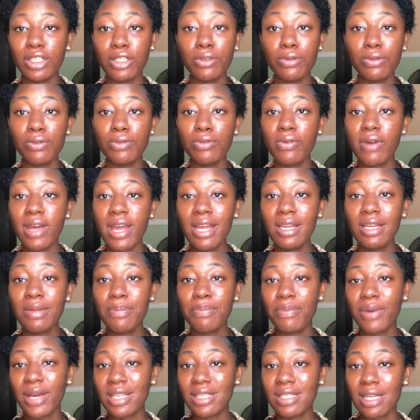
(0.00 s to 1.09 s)
They don't know any
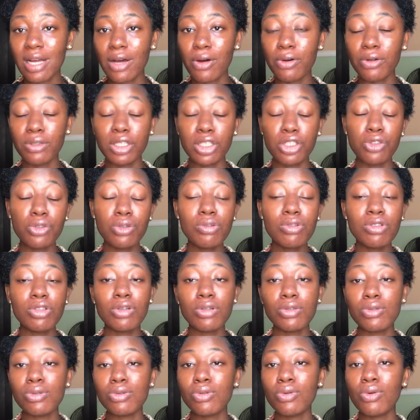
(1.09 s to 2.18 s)
better, or they choose
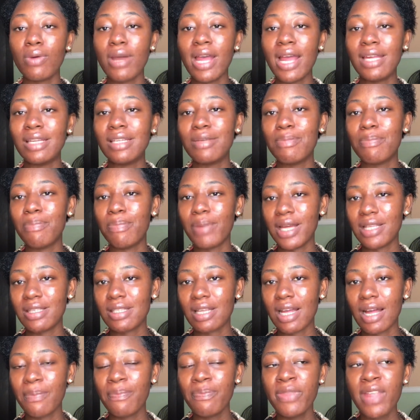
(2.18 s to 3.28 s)
not to know any
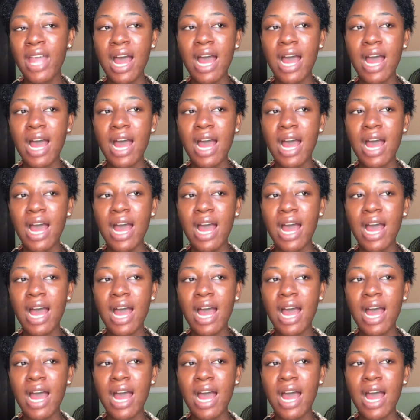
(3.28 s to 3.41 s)
better.